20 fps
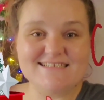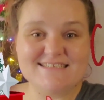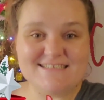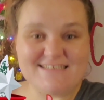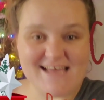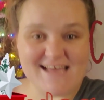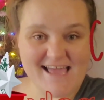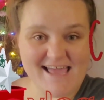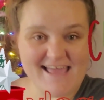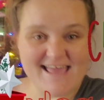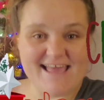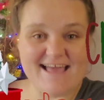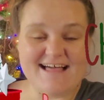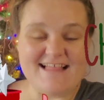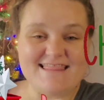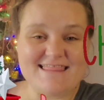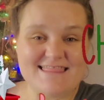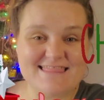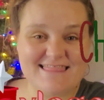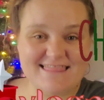Day
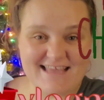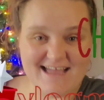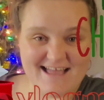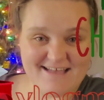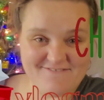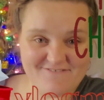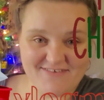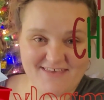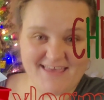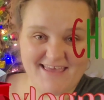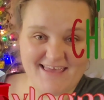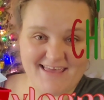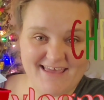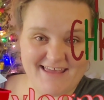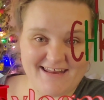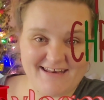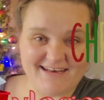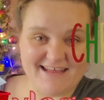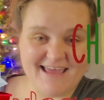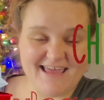11
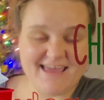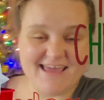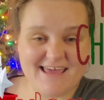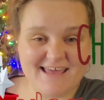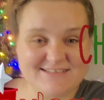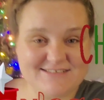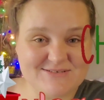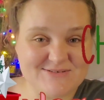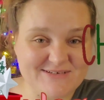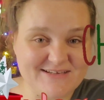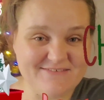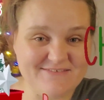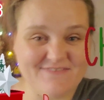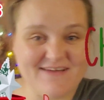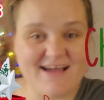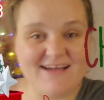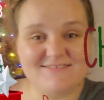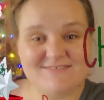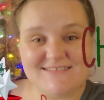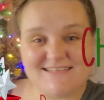and
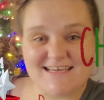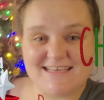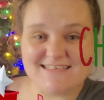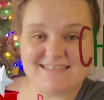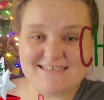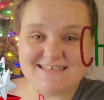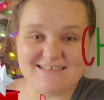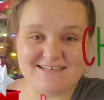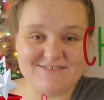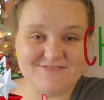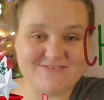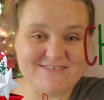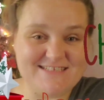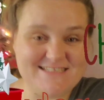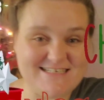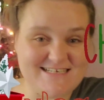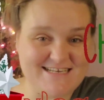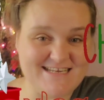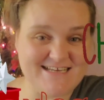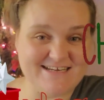25 days of
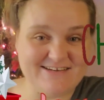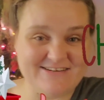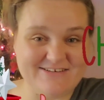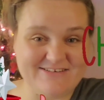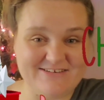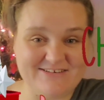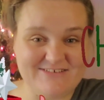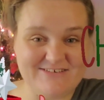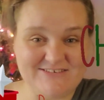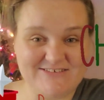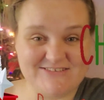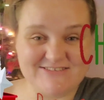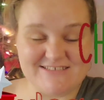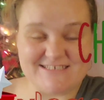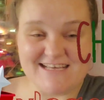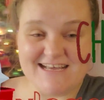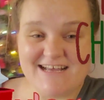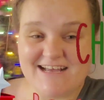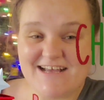deals.